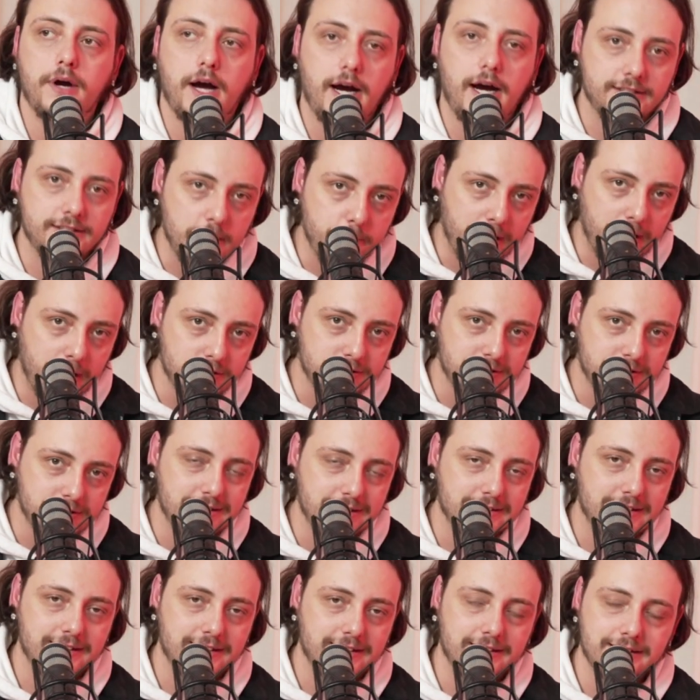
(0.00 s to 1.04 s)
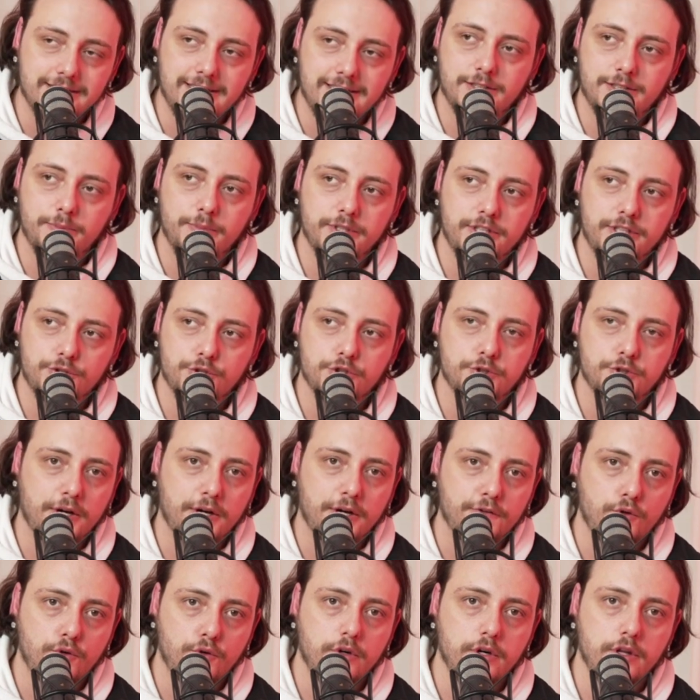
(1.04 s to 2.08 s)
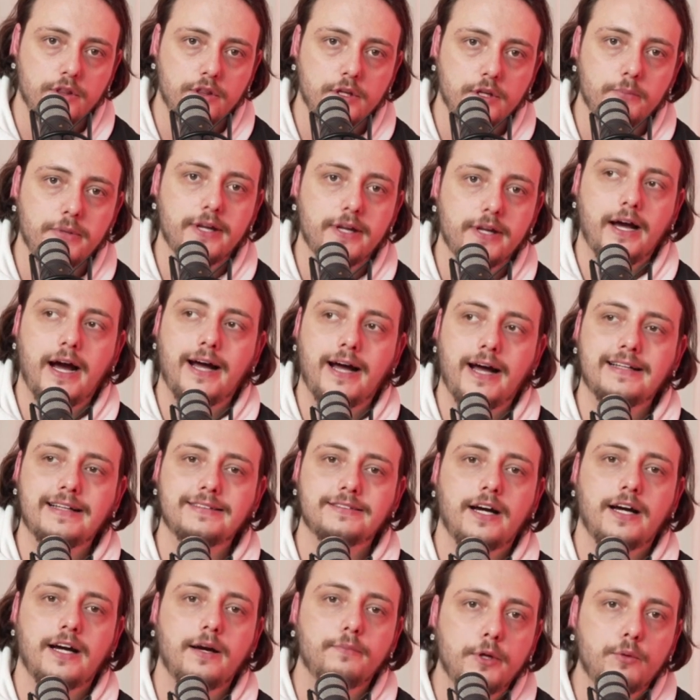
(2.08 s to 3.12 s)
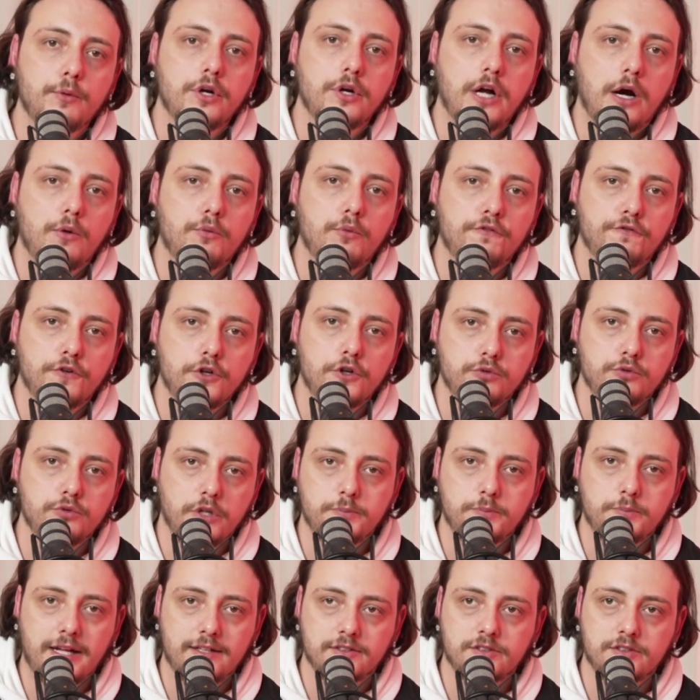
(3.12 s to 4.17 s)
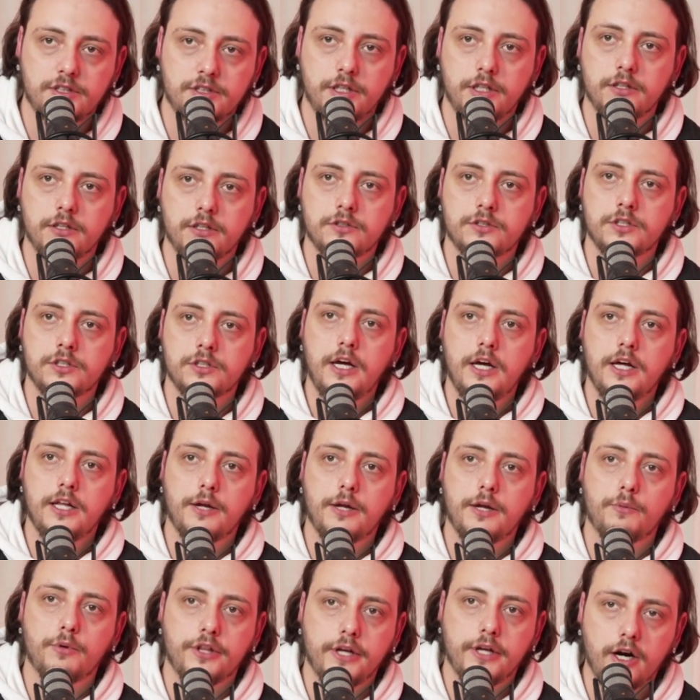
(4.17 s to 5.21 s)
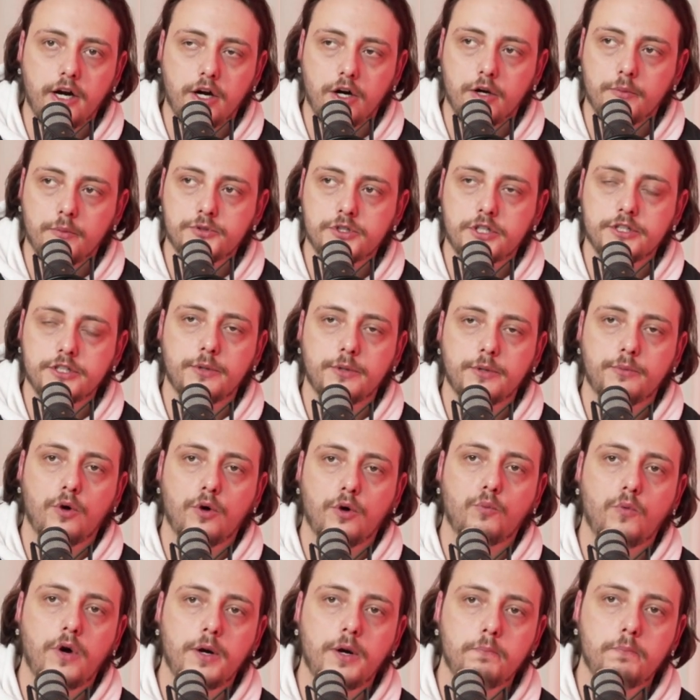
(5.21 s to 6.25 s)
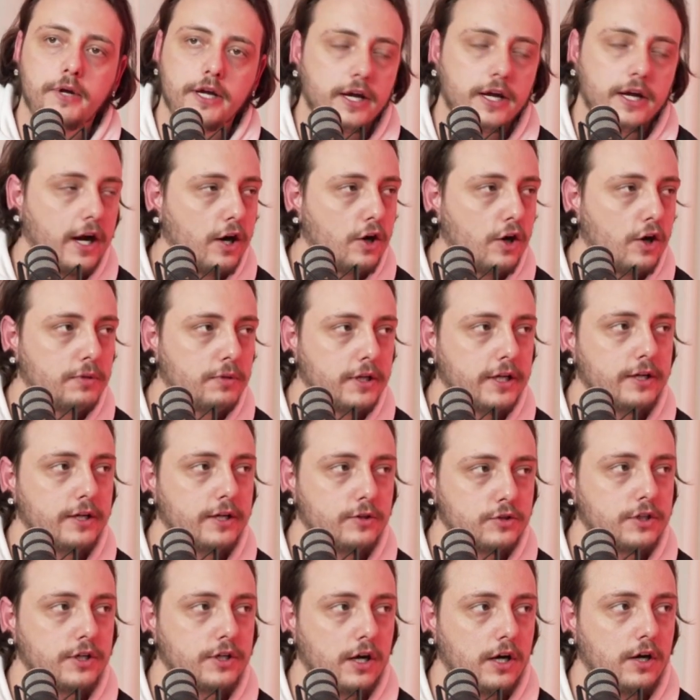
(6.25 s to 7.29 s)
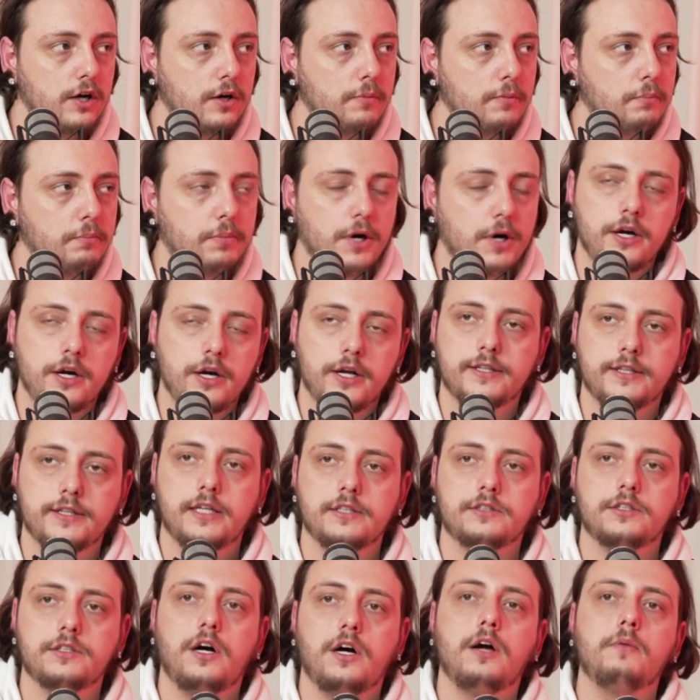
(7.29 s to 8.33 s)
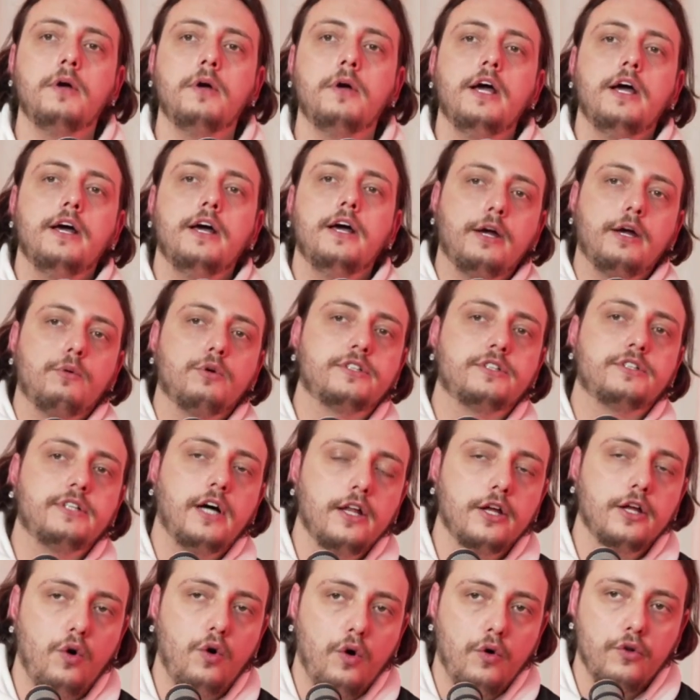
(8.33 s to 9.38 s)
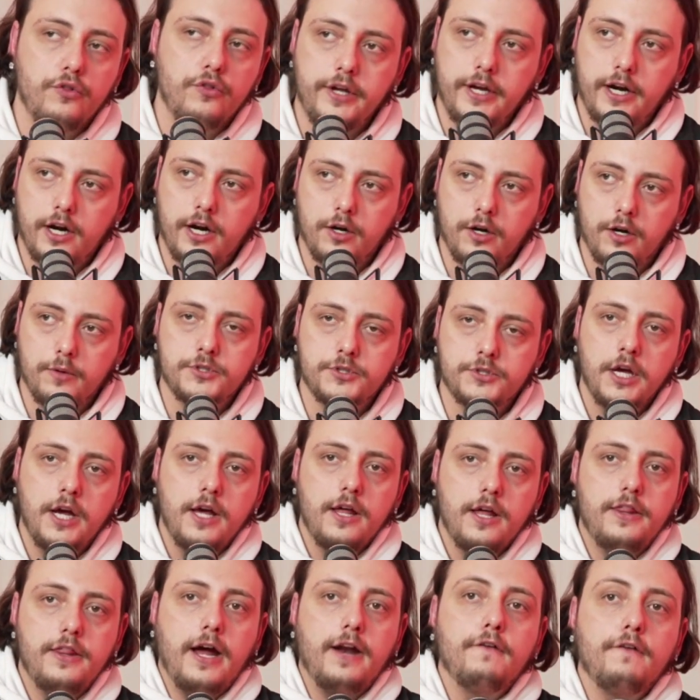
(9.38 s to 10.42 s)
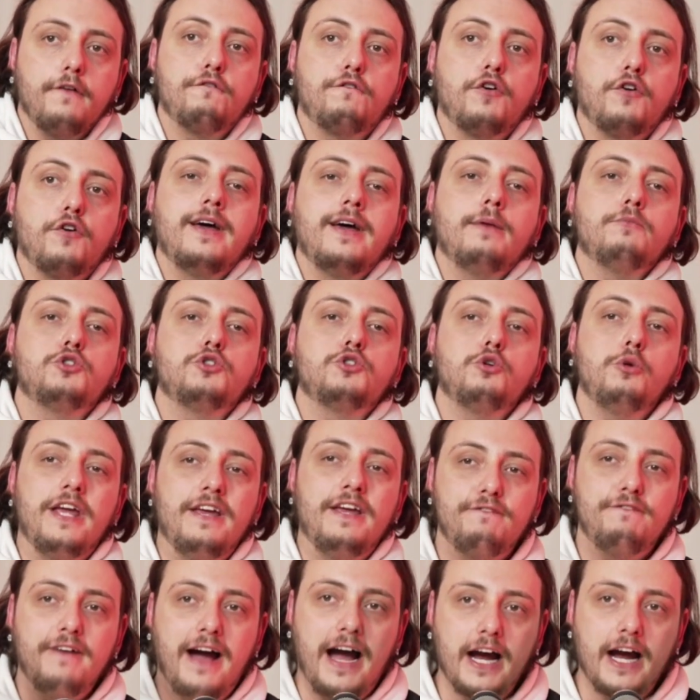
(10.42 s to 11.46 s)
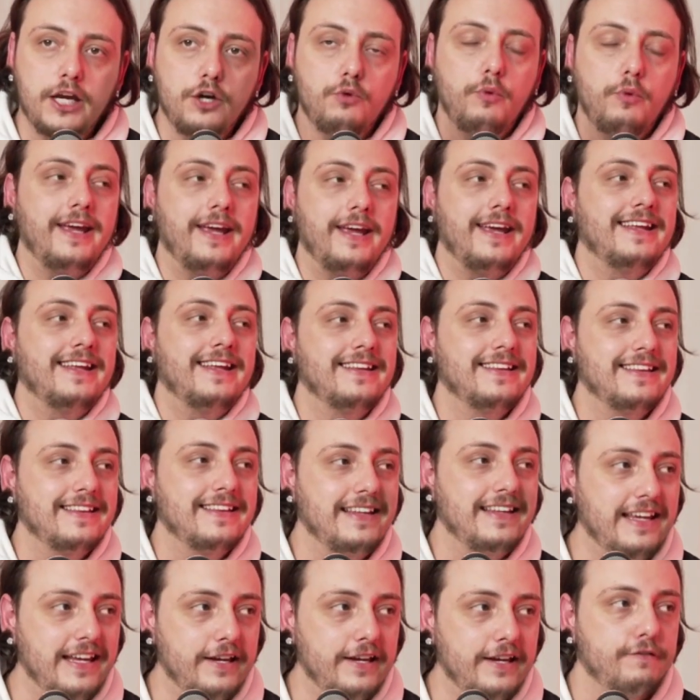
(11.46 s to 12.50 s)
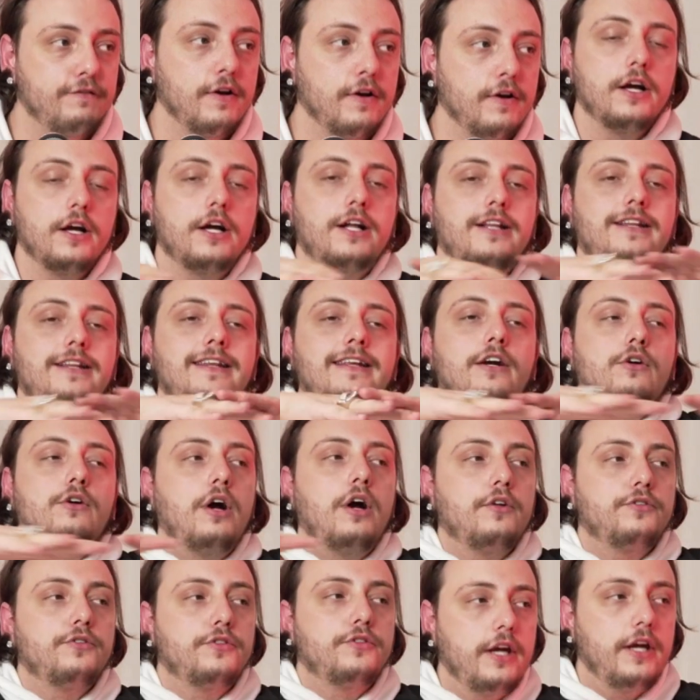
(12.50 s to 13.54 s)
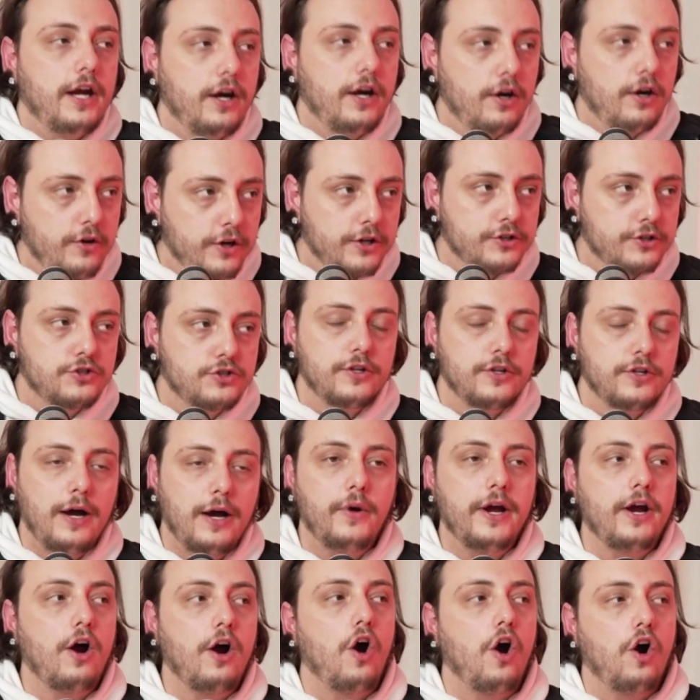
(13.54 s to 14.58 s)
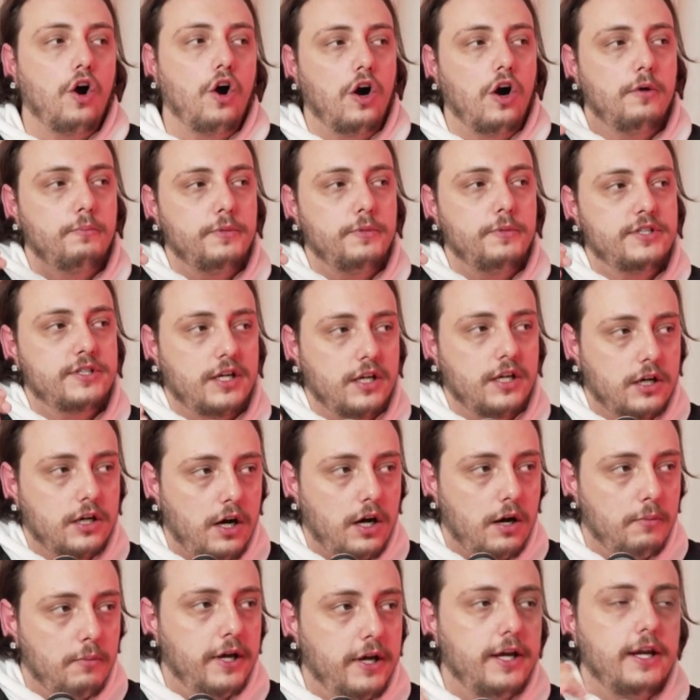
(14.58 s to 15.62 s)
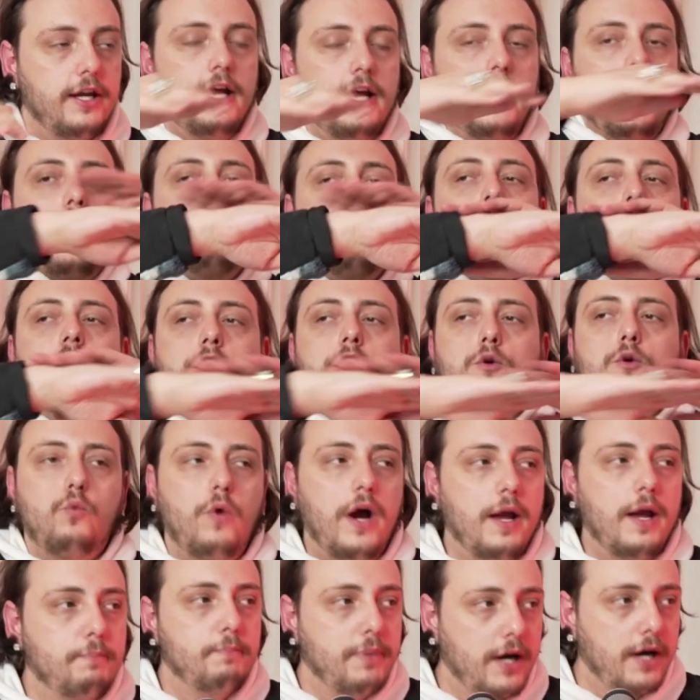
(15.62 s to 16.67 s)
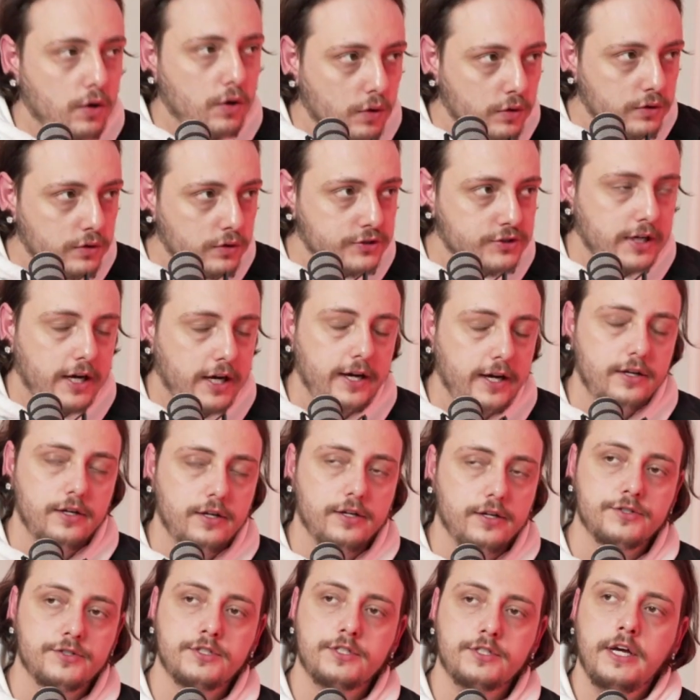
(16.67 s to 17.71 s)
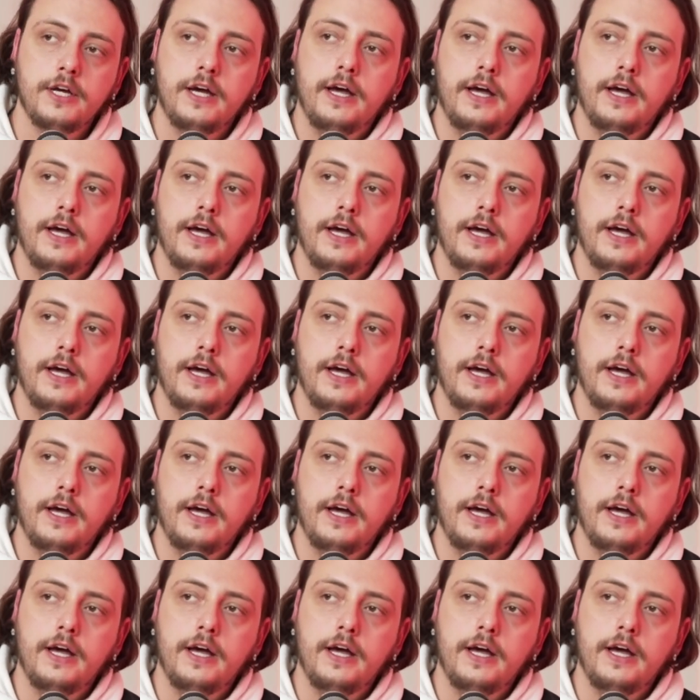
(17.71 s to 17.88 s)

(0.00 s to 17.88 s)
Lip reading: I say Palestinians like this, not to be disrespectful or anything, but at that time, they were not referred to as Palestinians. They were the Arabs, because they were one big Arab league. It was an Arab body at that time. They were telling all the Arabs that for them to evacuate and leave, clear out the area, so that way our armies can come in and we can wipe out all the Zionists.